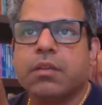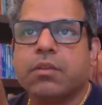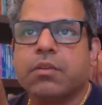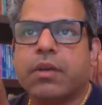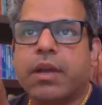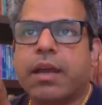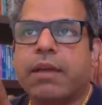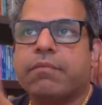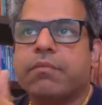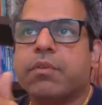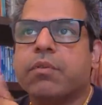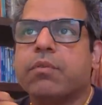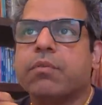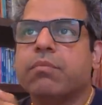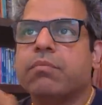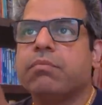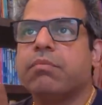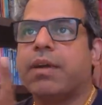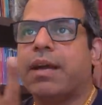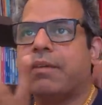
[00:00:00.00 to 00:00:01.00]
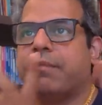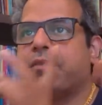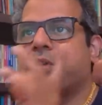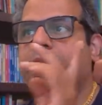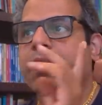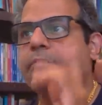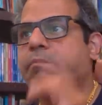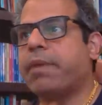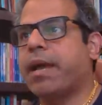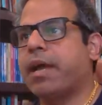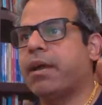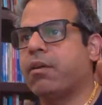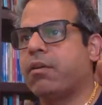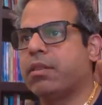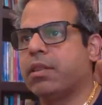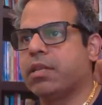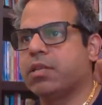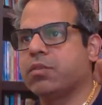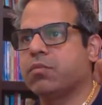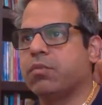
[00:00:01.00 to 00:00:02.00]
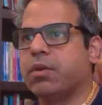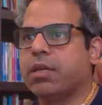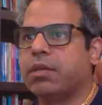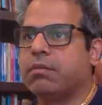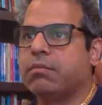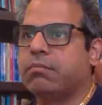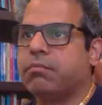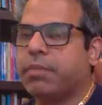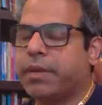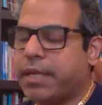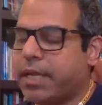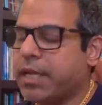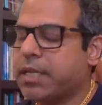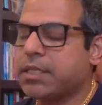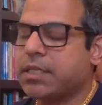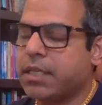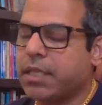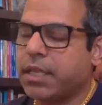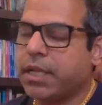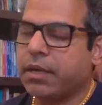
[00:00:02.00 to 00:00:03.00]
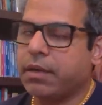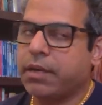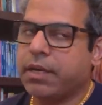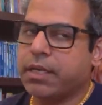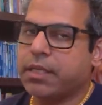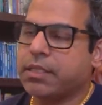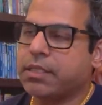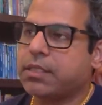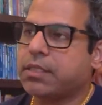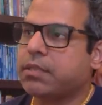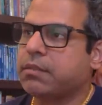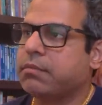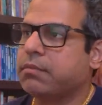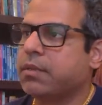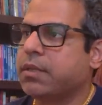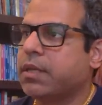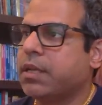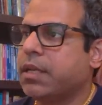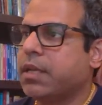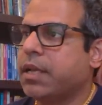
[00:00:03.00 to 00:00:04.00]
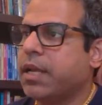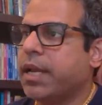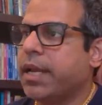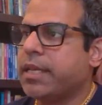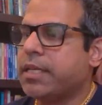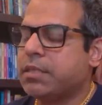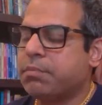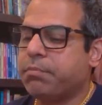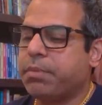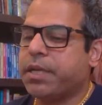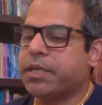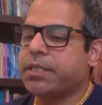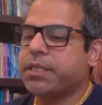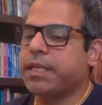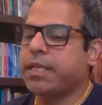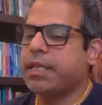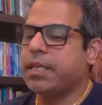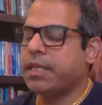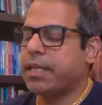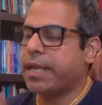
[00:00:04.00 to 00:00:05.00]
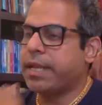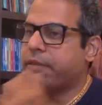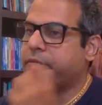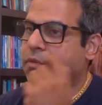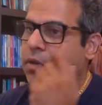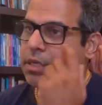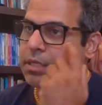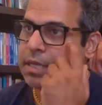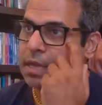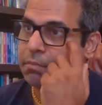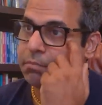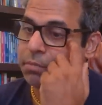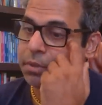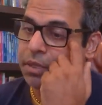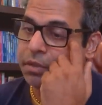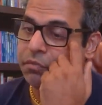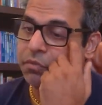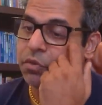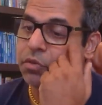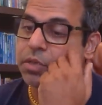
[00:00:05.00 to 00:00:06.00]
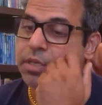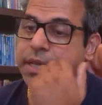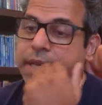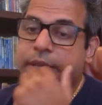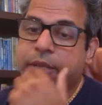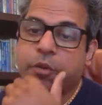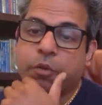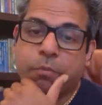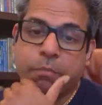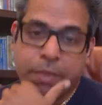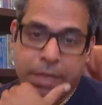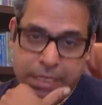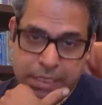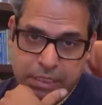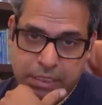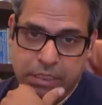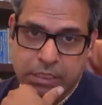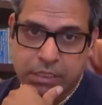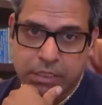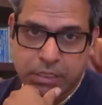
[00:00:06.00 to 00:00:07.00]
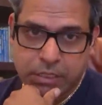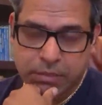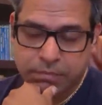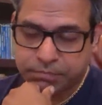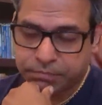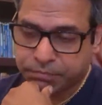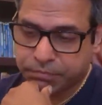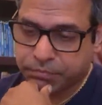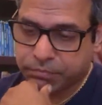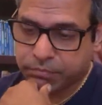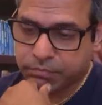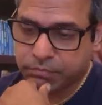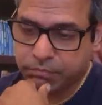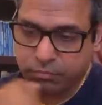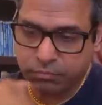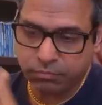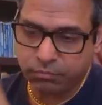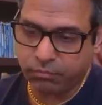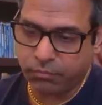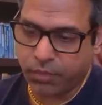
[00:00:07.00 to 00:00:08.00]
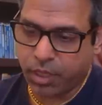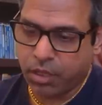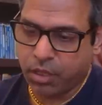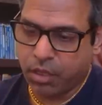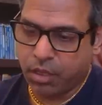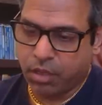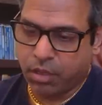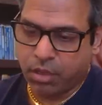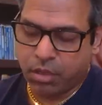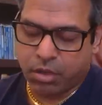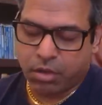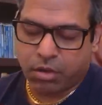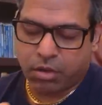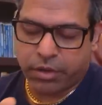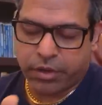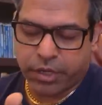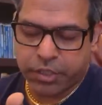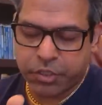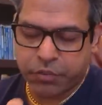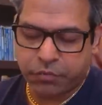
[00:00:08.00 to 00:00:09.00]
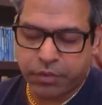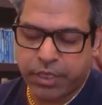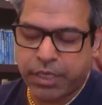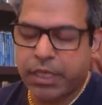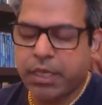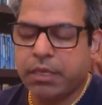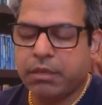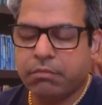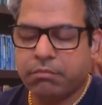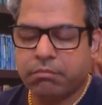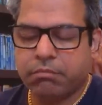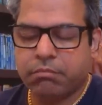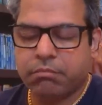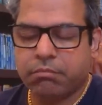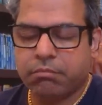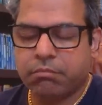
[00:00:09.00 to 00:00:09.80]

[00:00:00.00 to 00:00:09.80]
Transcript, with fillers: So I have to I have to get back on this one. But yes, there is. And especially like for example, if you take your medicines on Ashwini,